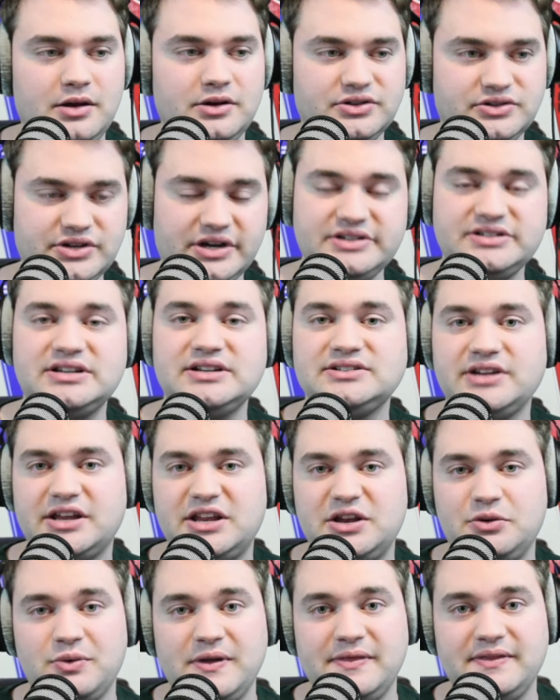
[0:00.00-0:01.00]
Does
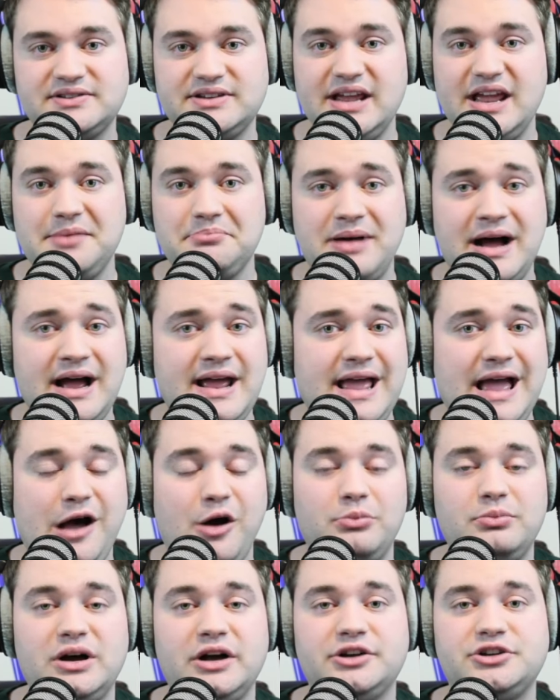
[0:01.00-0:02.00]
Kentucky win this game? By how
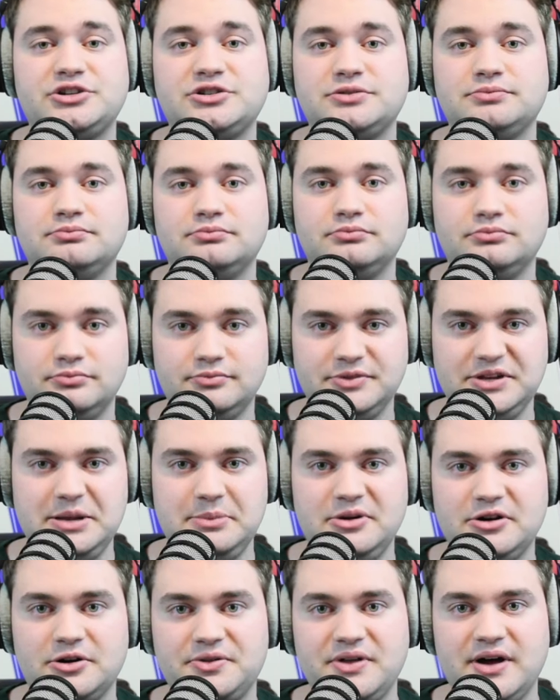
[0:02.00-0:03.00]
much? Give me
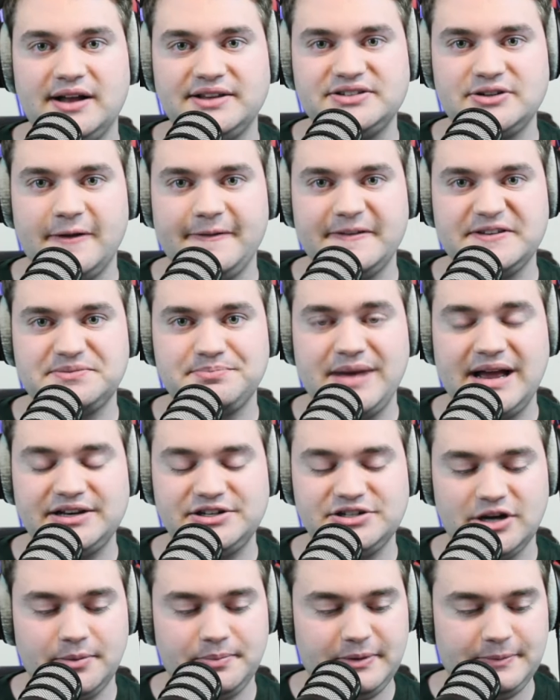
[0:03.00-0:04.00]
your thoughts on this
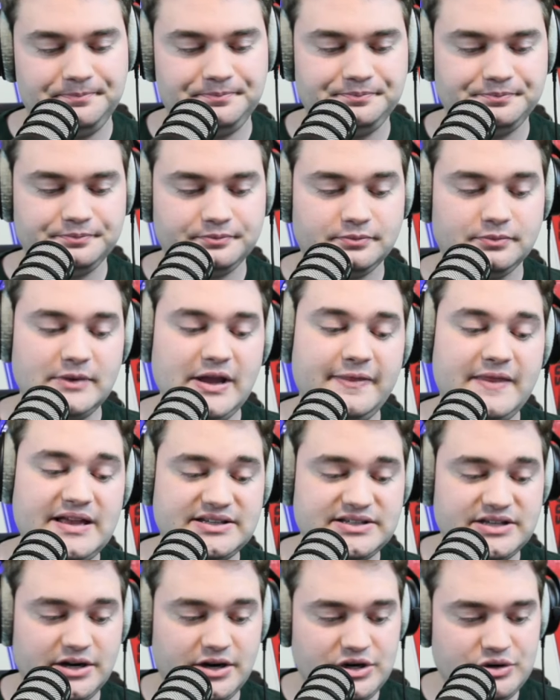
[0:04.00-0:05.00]
matchup. And that's
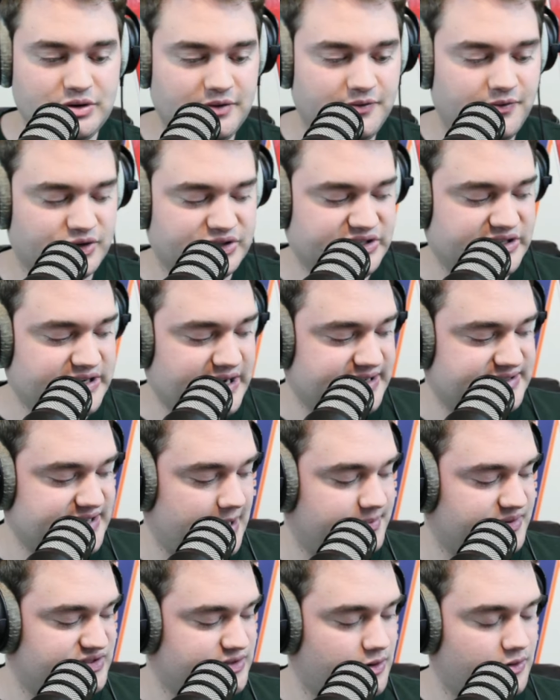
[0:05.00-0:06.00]
going to do it for today's
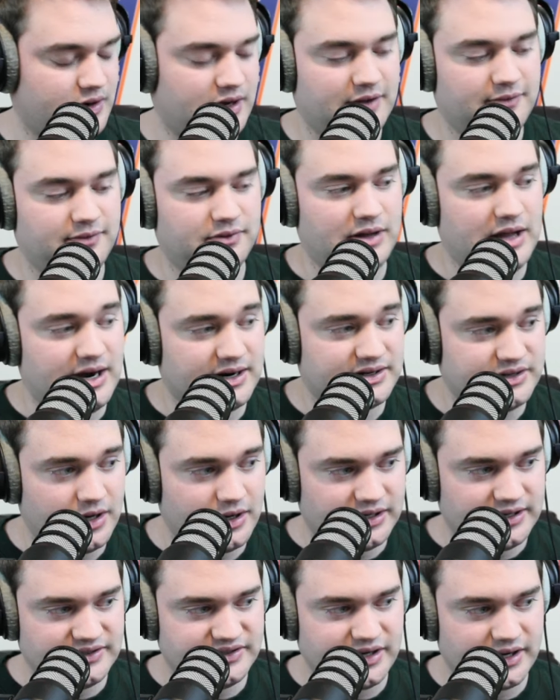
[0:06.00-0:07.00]
episode of Locked On
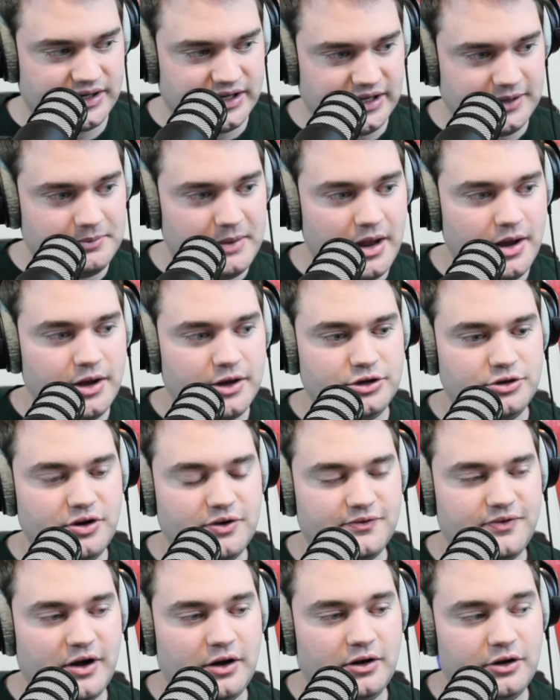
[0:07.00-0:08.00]
Kentucky. You can
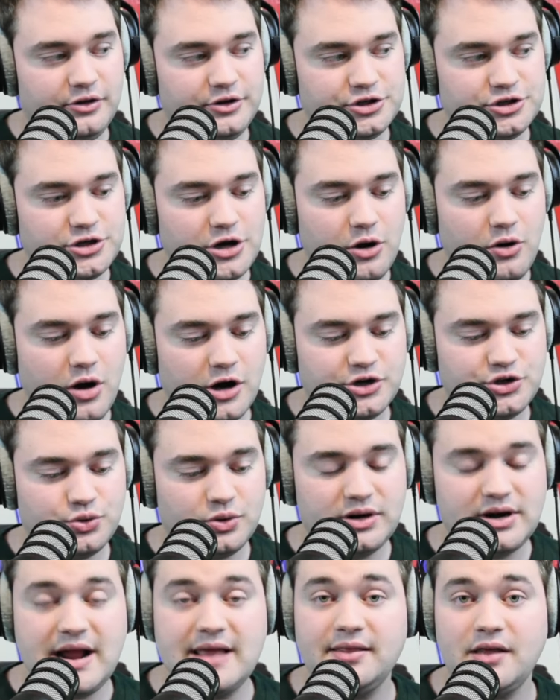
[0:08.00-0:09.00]
follow the show on
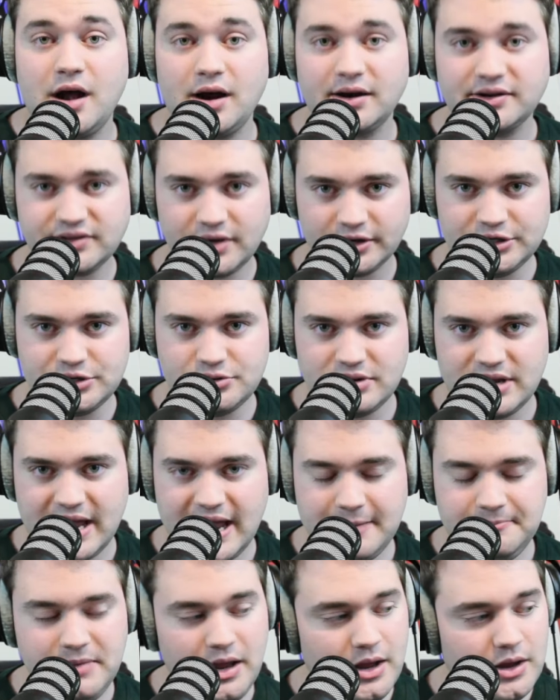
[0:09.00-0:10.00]
Twitter at
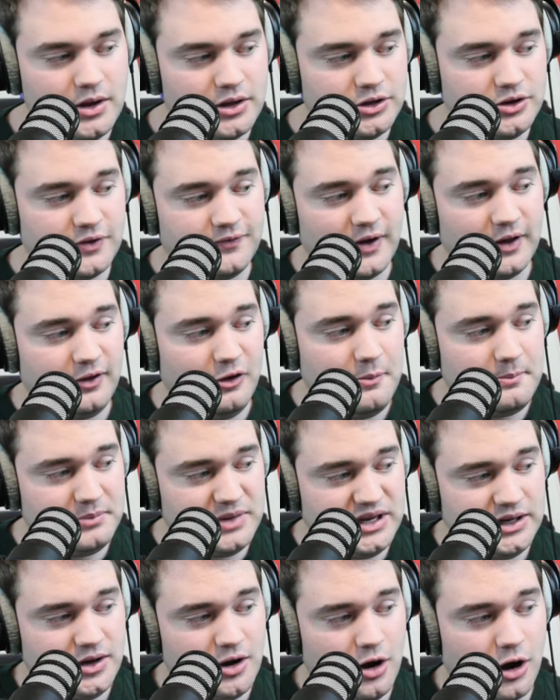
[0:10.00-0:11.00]
LockedOnUK. You can follow
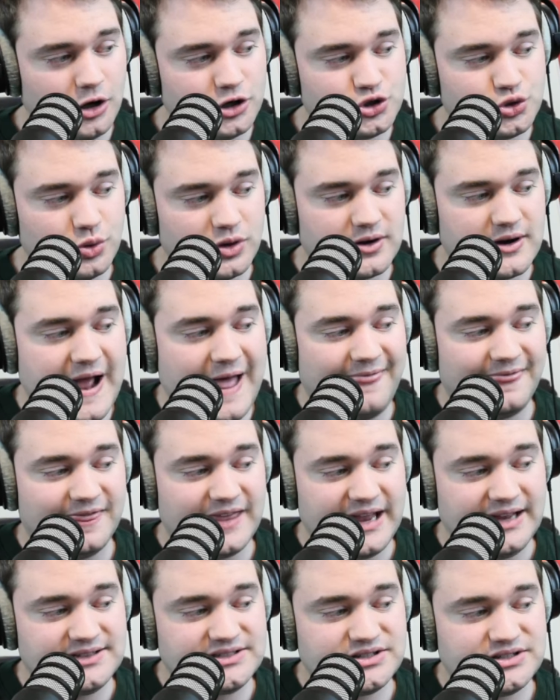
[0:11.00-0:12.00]
me on Twitter at
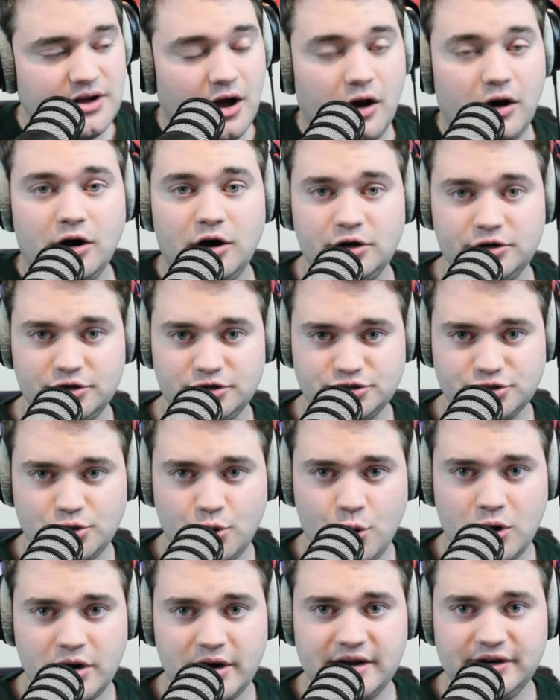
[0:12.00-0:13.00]

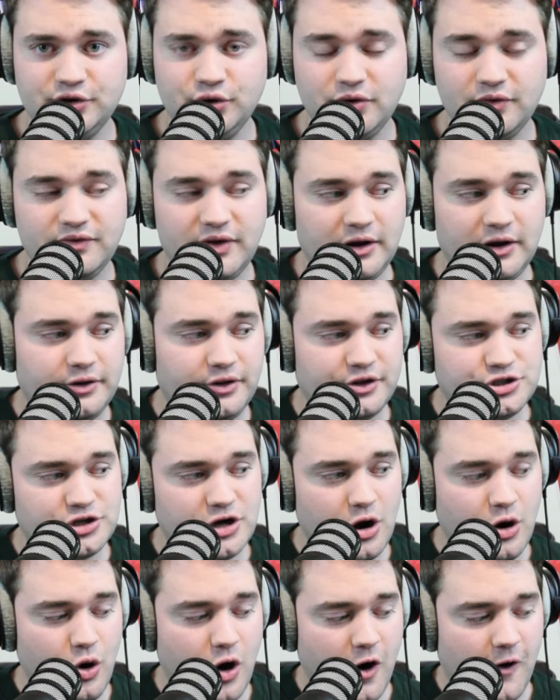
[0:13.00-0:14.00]
LanceDaw_, and you can follow the
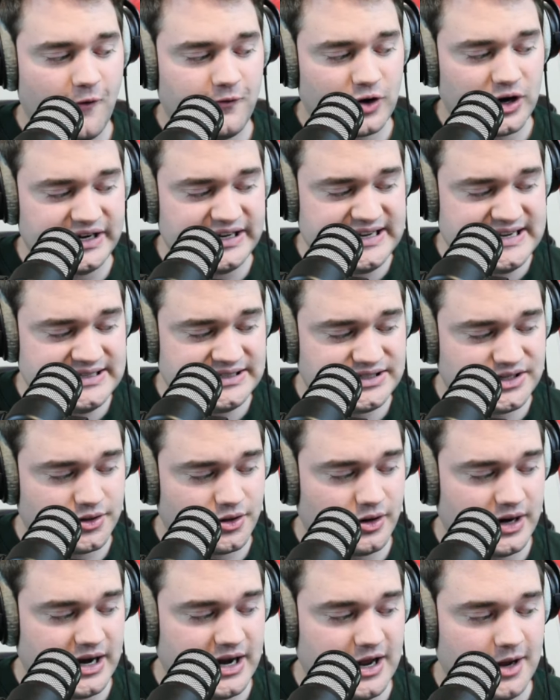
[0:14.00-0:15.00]
show over on
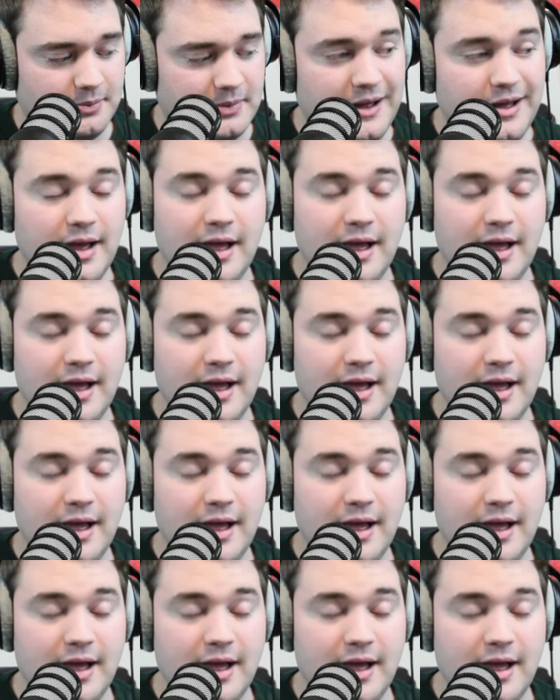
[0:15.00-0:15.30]
Instagram.